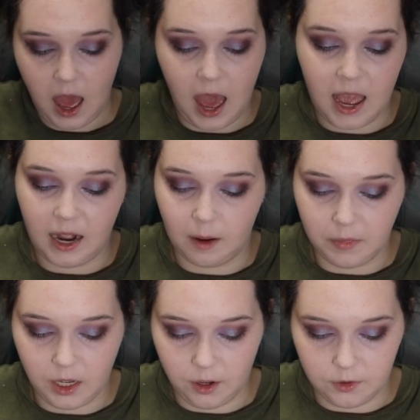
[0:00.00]
And I'm
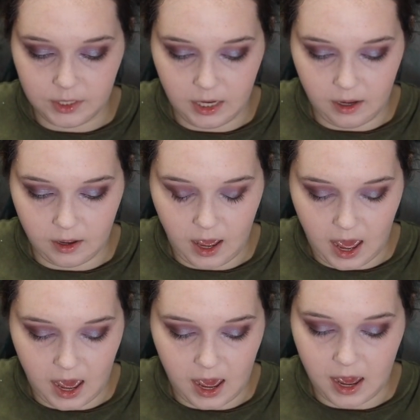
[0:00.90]
using
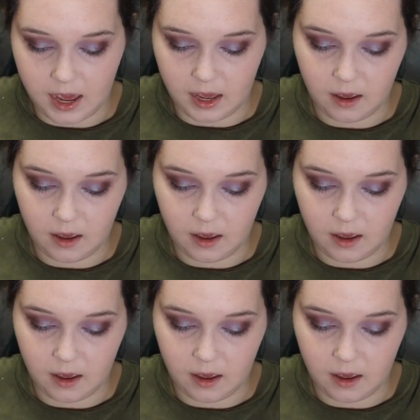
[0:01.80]
a